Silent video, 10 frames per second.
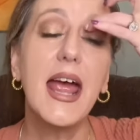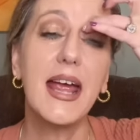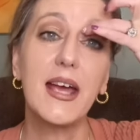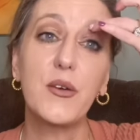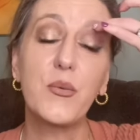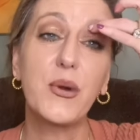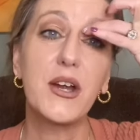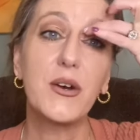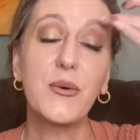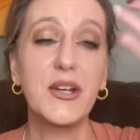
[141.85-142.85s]
And we
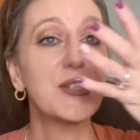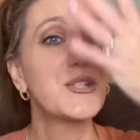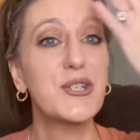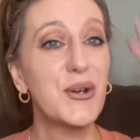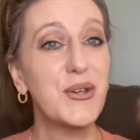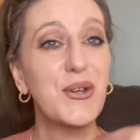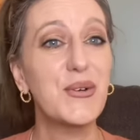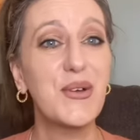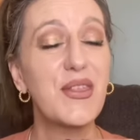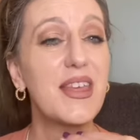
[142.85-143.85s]
are going to show
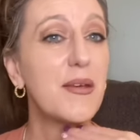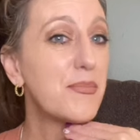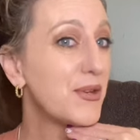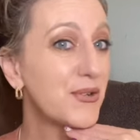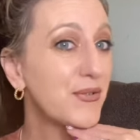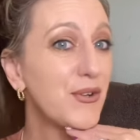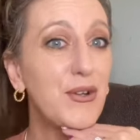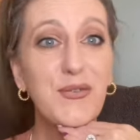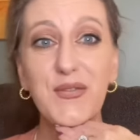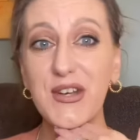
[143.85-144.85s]
you the
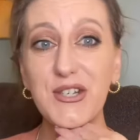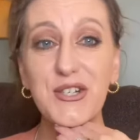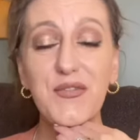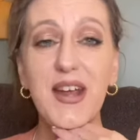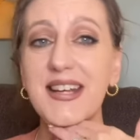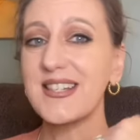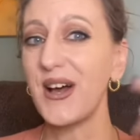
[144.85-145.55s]
beautiful finished face,